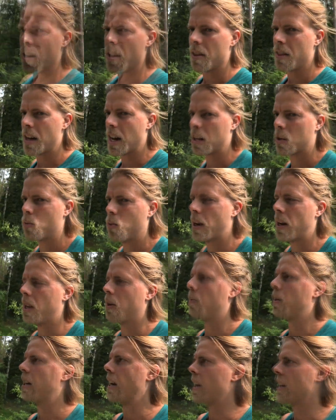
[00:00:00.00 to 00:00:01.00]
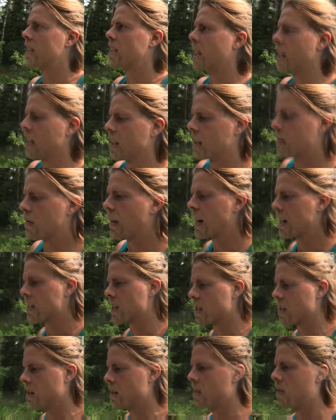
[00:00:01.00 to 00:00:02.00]
That way we gain
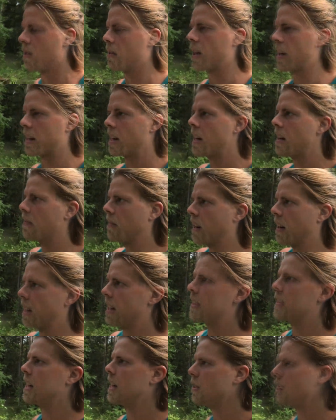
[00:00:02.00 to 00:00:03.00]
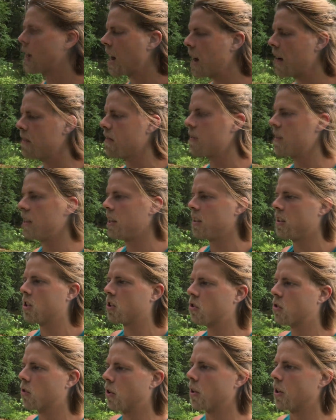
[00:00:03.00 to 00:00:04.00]
satisfaction on that level. And then you have the
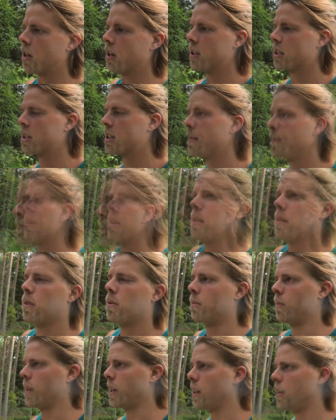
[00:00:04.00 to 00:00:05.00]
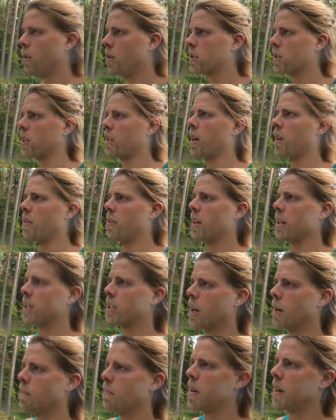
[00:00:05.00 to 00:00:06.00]
destroyers. We can use another
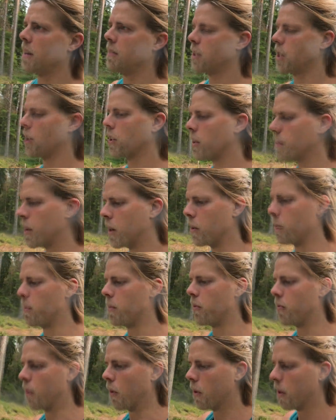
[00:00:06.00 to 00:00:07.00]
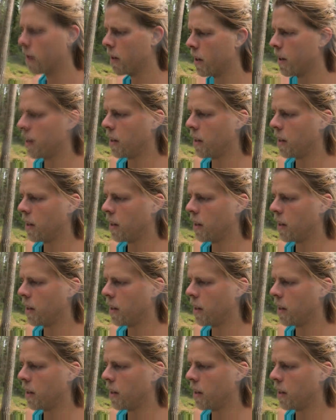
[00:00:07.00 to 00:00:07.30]
example, I've talked about it before.